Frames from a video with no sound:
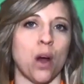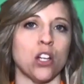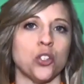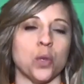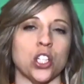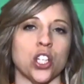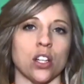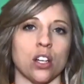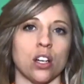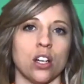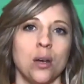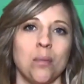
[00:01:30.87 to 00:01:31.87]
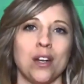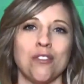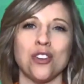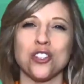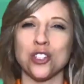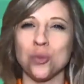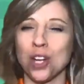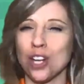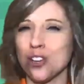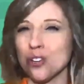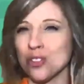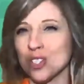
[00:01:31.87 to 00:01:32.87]
to each other. But if you're just wanting
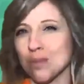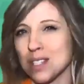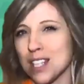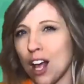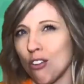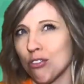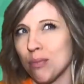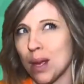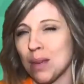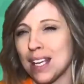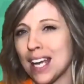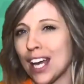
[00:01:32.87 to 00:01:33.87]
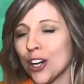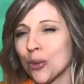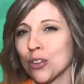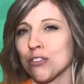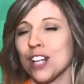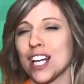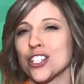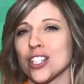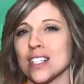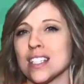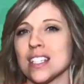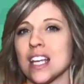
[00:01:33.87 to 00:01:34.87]
to do some maybe inner
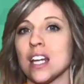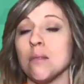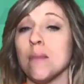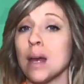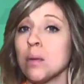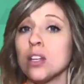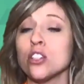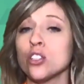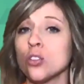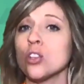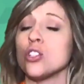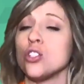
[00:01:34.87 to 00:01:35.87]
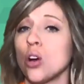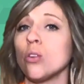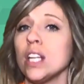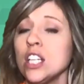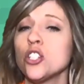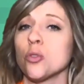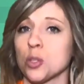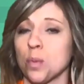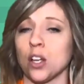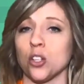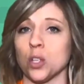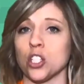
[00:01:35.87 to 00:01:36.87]
reflections, then maybe the students don't need to
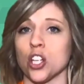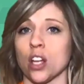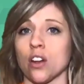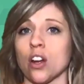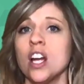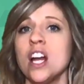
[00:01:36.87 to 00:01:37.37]
respond to each other.